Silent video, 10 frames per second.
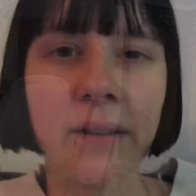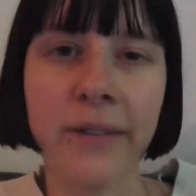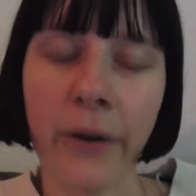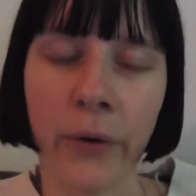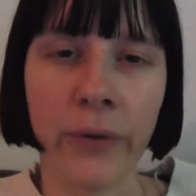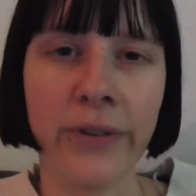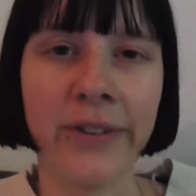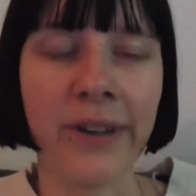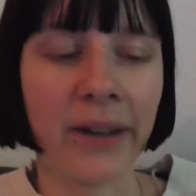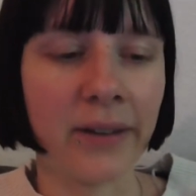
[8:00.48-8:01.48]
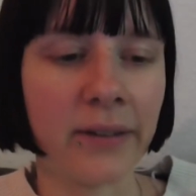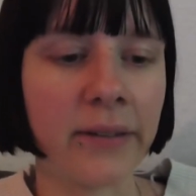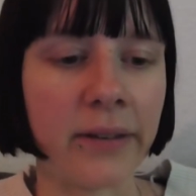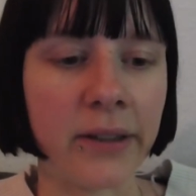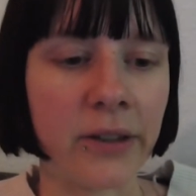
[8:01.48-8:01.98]
So today is
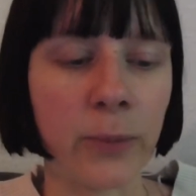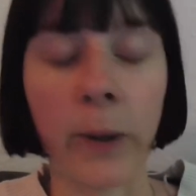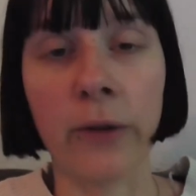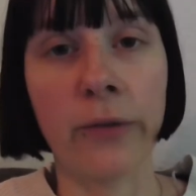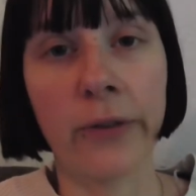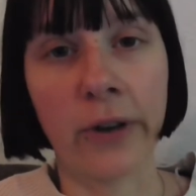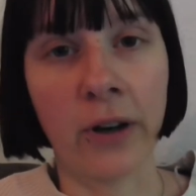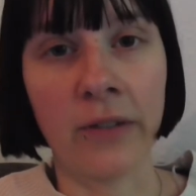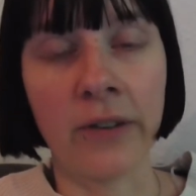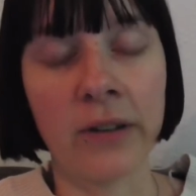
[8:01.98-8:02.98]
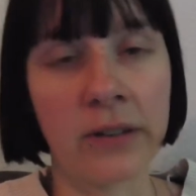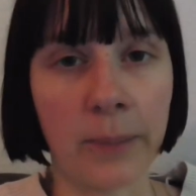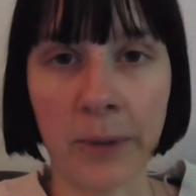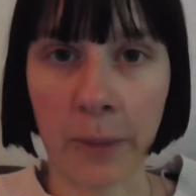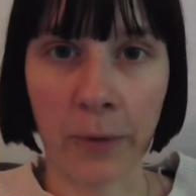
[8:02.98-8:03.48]
the 12th of
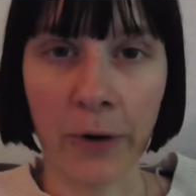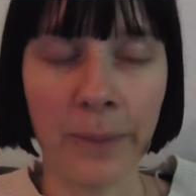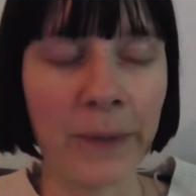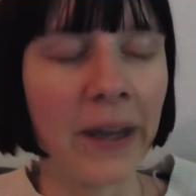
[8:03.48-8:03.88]
September,